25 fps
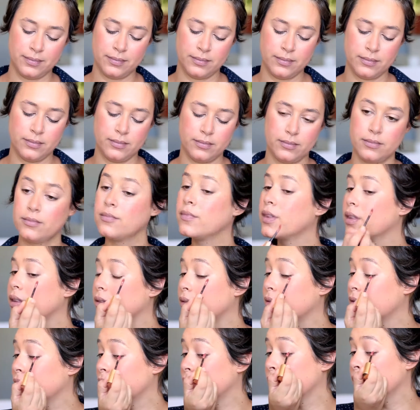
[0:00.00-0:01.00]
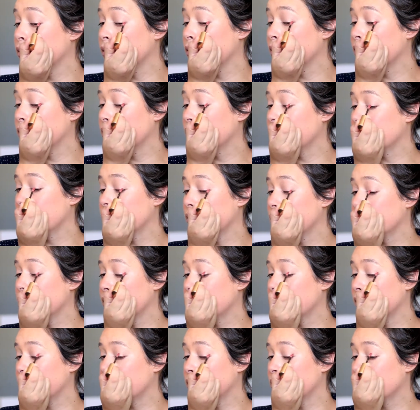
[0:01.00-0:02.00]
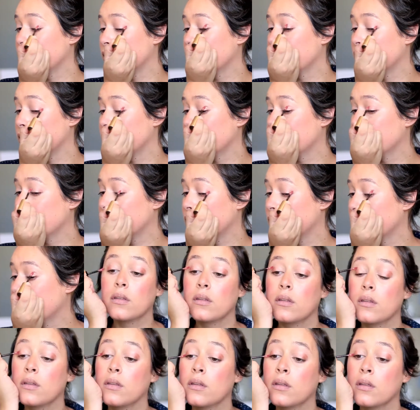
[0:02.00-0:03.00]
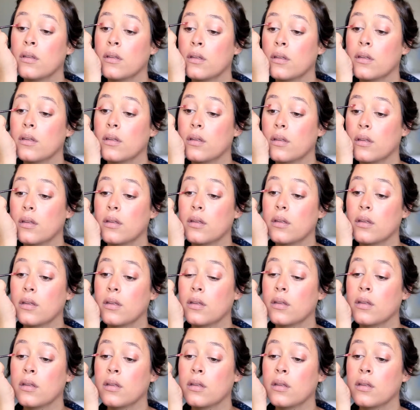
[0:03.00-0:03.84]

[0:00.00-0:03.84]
And I'm going to apply that to the outer corners of my eyes and just gently blend that in.